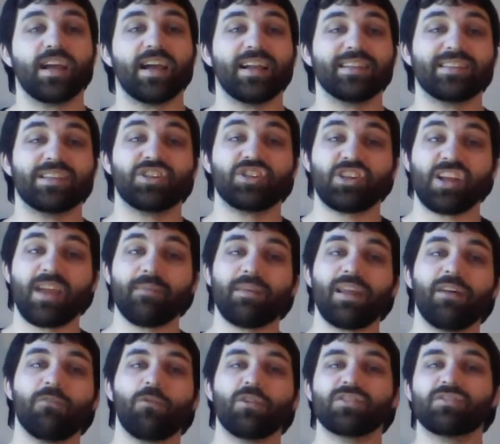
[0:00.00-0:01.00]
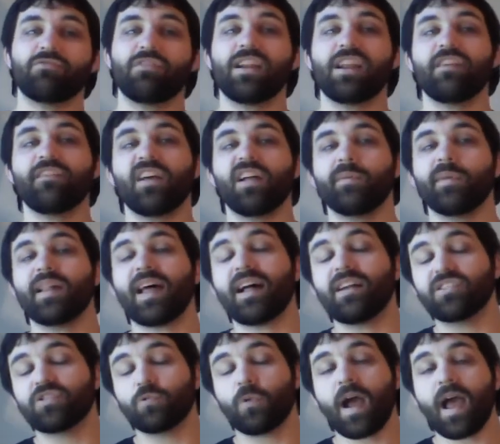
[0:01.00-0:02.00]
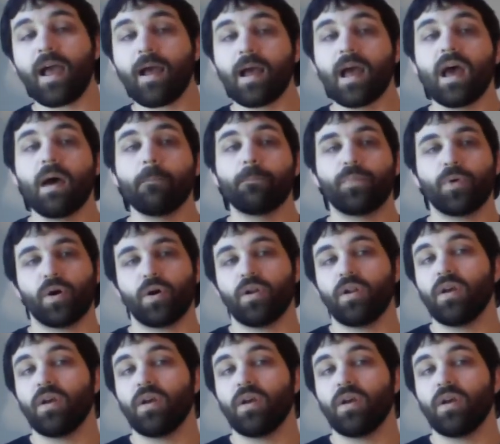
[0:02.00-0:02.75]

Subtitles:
It's a shame that it wasn't really available elsewhere, but